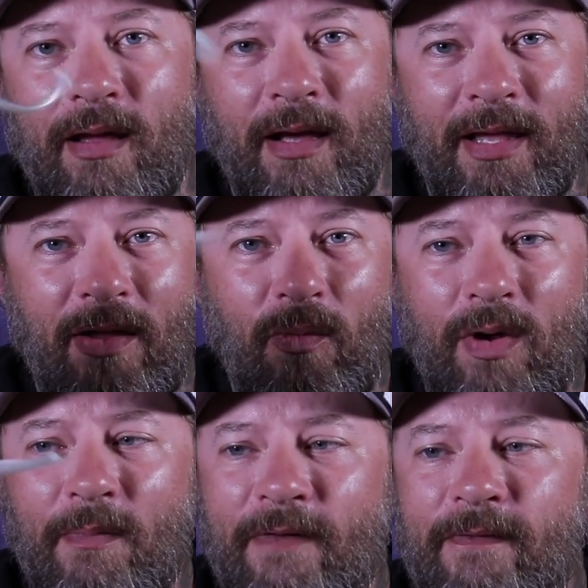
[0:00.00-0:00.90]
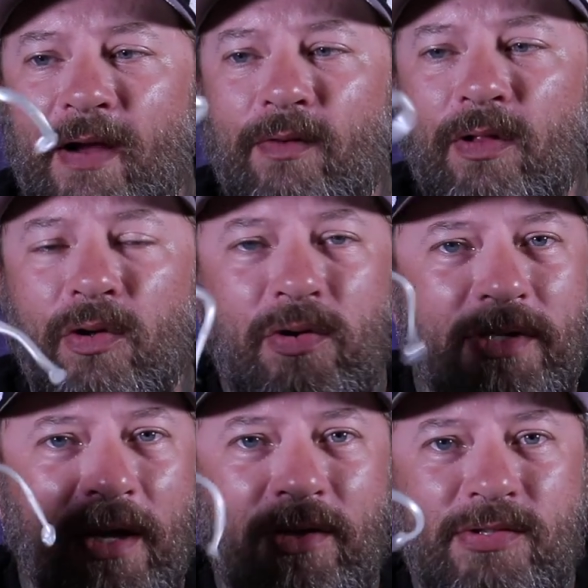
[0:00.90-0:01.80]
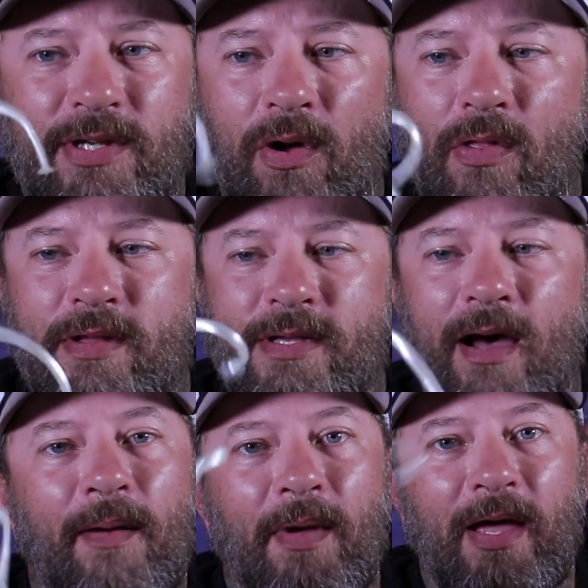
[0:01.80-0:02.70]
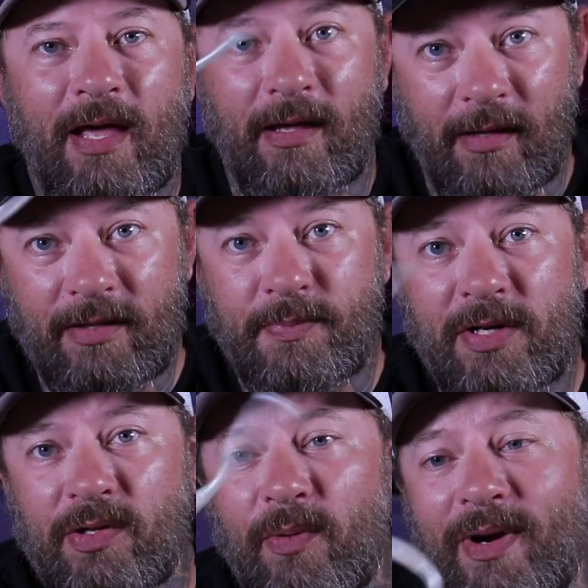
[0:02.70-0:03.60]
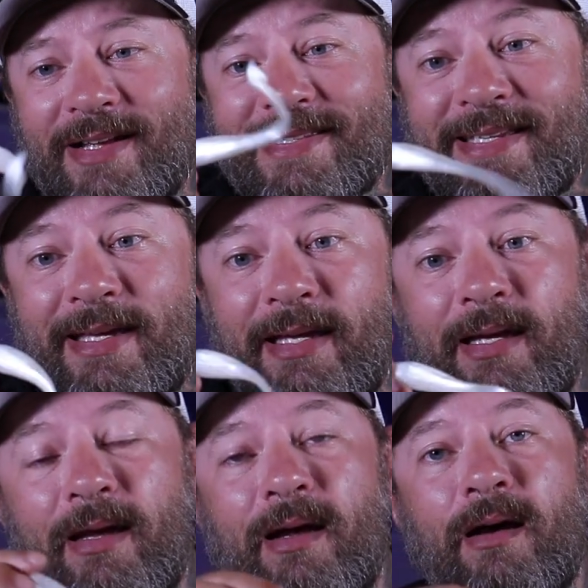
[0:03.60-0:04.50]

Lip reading: Again, one of my favorite lures, I use it all the time, especially when I see